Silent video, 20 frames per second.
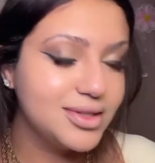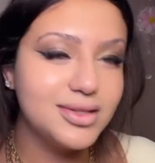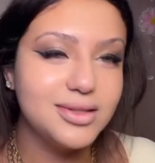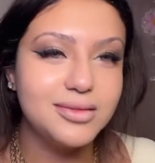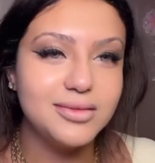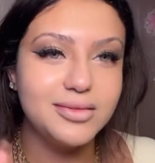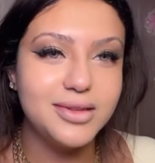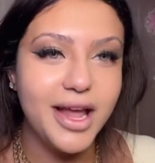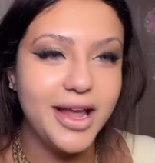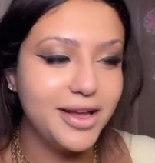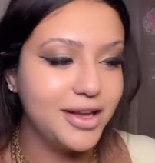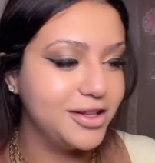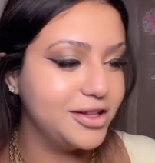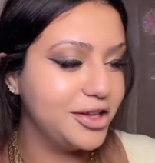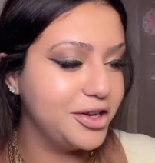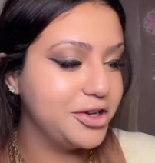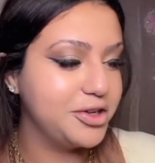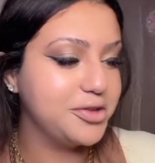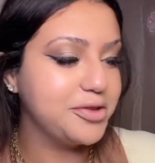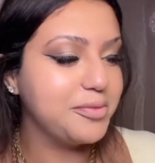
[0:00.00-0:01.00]
hang in there.
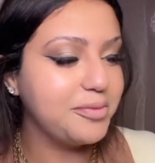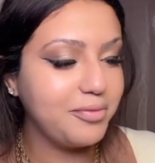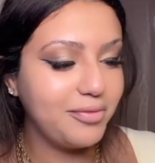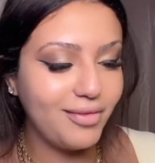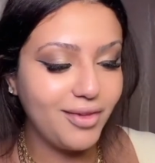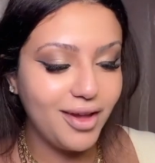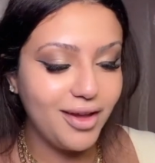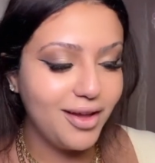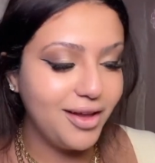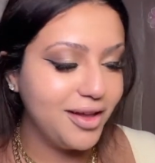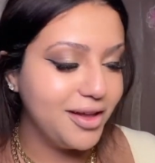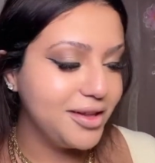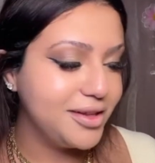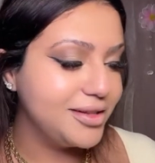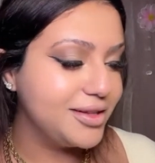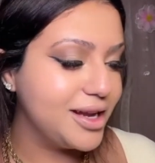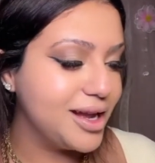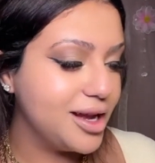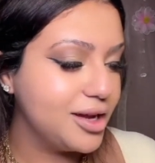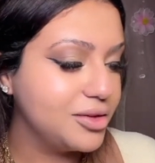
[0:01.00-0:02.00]

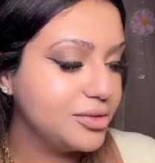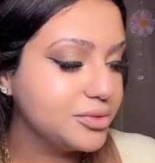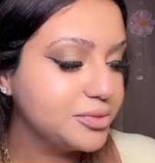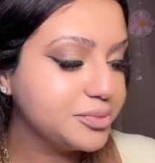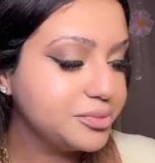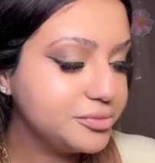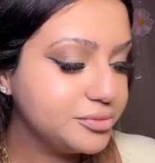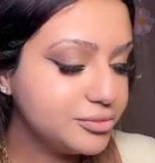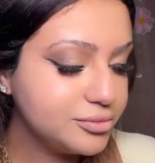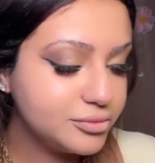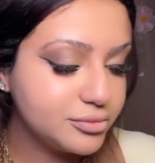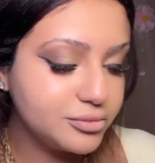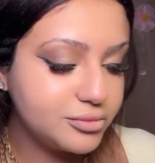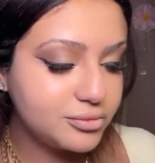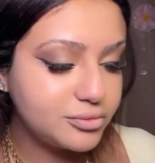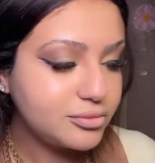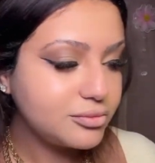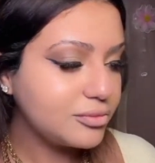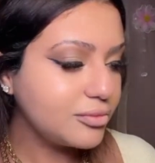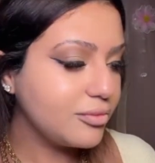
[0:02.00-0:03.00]
Now,
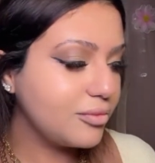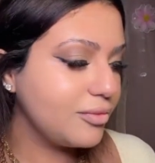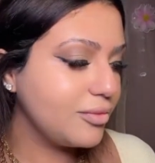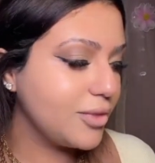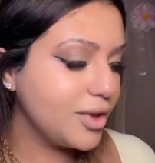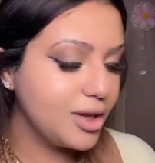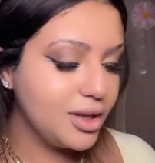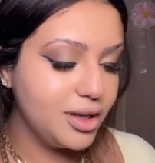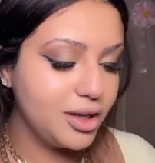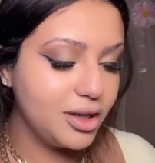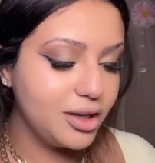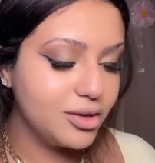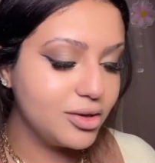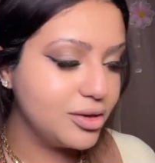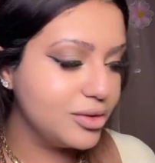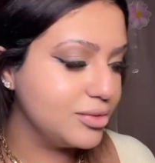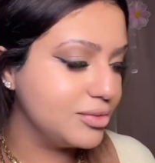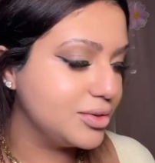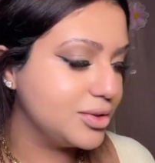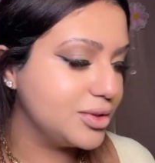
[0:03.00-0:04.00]
here
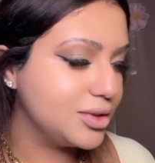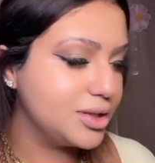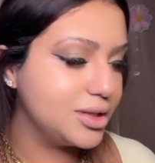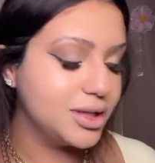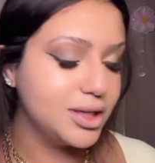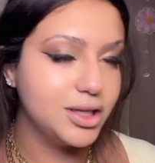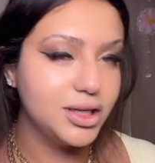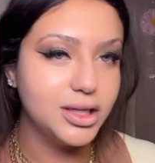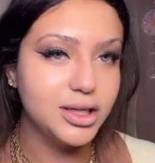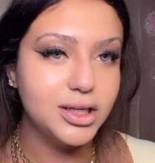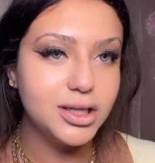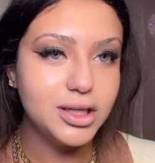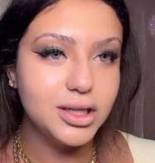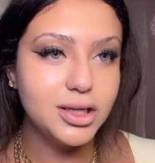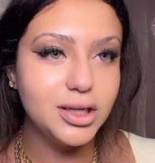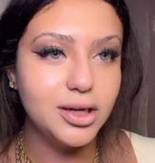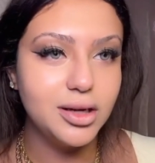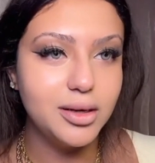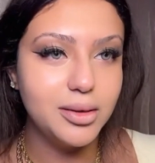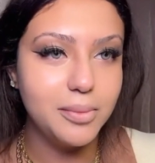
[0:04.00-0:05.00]
goes the
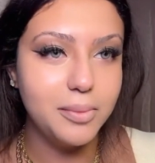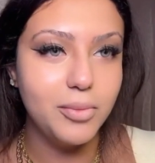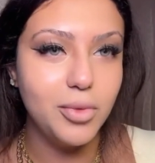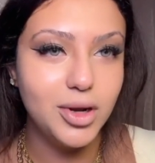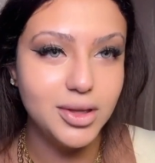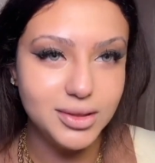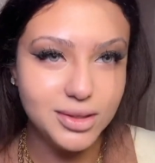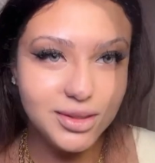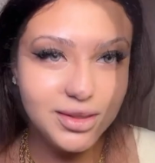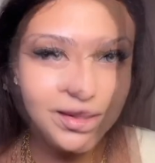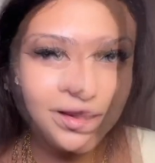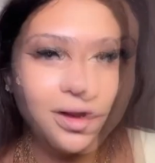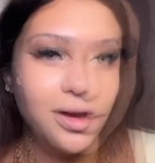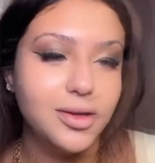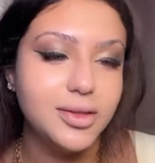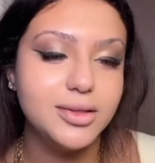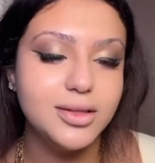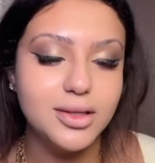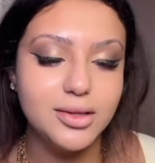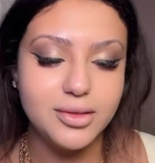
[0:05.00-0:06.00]
bronzing stick.
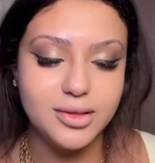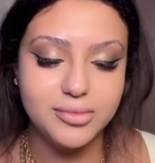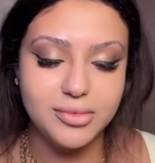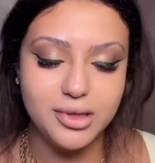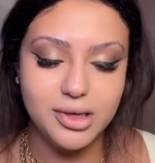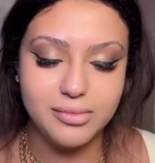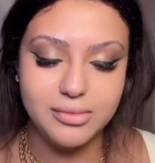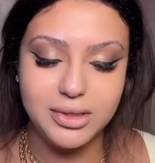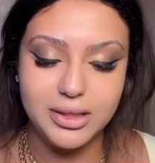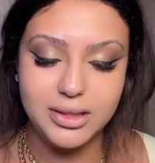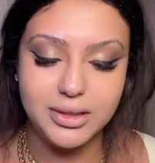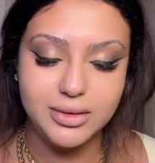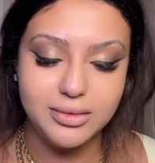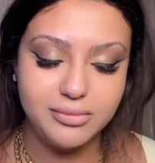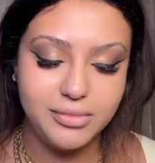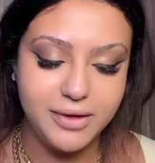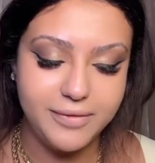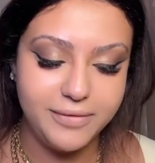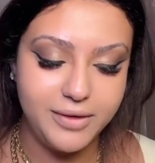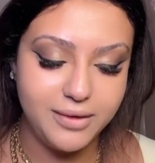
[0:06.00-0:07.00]
Honestly, this is becoming my
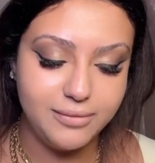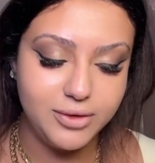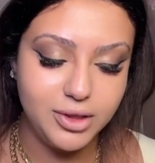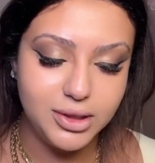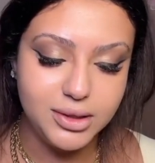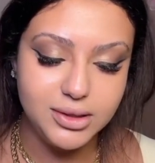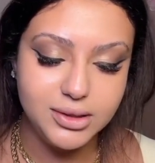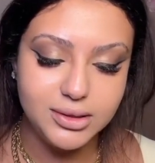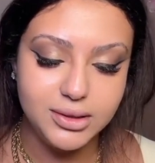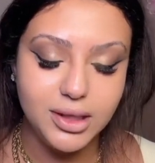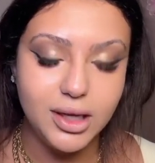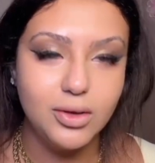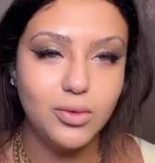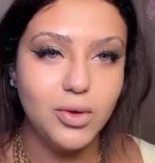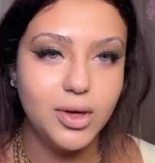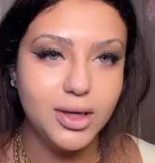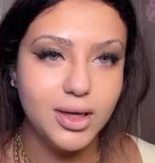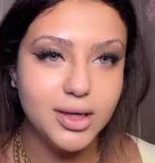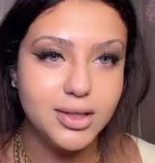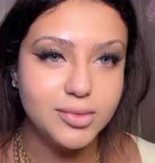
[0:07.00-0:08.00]
favorite, the
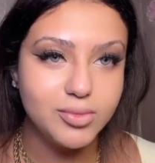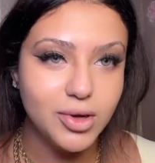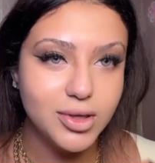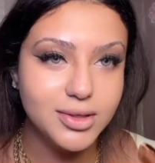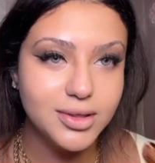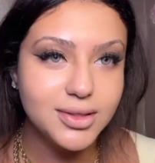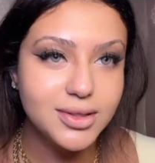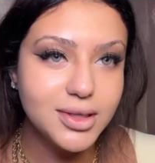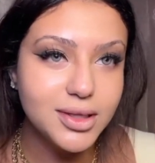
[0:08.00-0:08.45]
OYS bronzing stick in